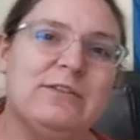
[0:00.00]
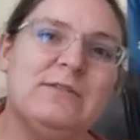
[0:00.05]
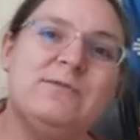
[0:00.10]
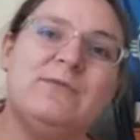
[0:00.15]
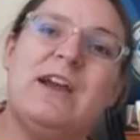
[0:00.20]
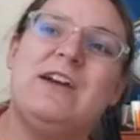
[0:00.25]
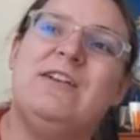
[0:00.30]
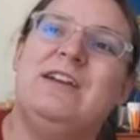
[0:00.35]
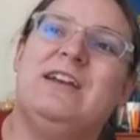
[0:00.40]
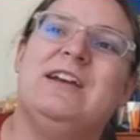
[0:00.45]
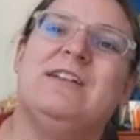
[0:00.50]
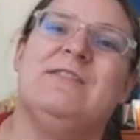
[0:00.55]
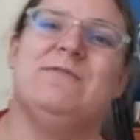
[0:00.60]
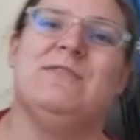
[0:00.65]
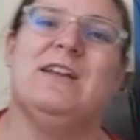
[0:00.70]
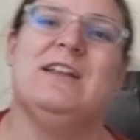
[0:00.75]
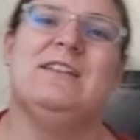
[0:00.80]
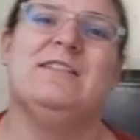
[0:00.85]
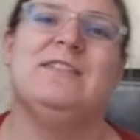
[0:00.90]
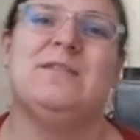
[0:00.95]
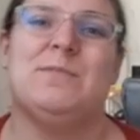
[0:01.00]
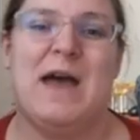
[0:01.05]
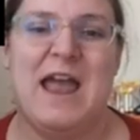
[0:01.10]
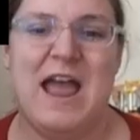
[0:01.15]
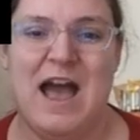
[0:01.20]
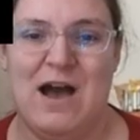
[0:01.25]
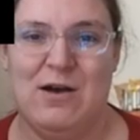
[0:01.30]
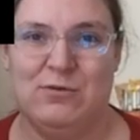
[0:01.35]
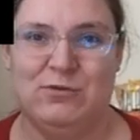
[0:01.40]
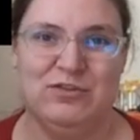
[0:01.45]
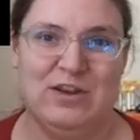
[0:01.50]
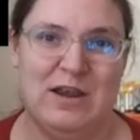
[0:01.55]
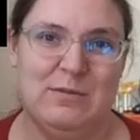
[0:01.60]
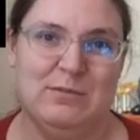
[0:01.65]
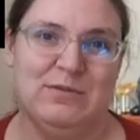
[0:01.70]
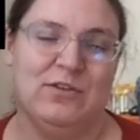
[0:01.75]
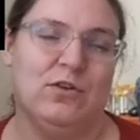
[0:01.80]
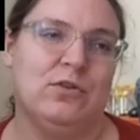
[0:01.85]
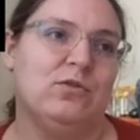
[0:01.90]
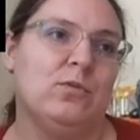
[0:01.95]
very convinced by how
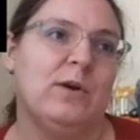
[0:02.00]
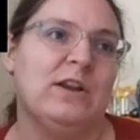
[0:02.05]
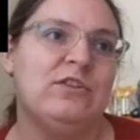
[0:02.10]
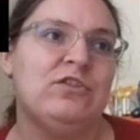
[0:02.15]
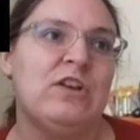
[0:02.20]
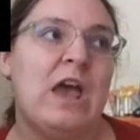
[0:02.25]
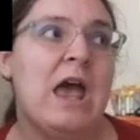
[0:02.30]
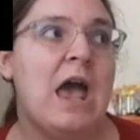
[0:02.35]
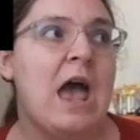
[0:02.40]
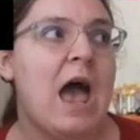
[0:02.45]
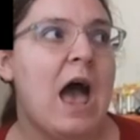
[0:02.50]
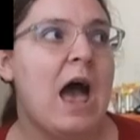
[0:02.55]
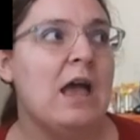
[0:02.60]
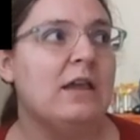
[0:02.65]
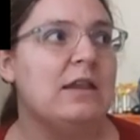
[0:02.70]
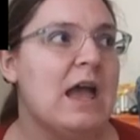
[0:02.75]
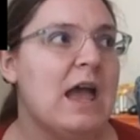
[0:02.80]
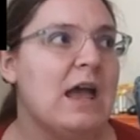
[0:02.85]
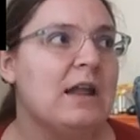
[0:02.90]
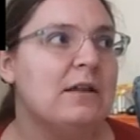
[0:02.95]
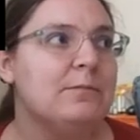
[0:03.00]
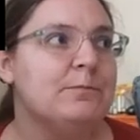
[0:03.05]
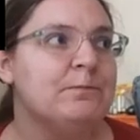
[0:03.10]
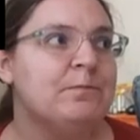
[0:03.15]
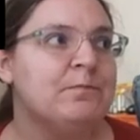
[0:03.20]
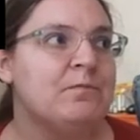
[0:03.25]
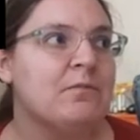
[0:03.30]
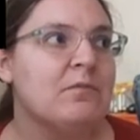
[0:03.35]
James looked, which, again,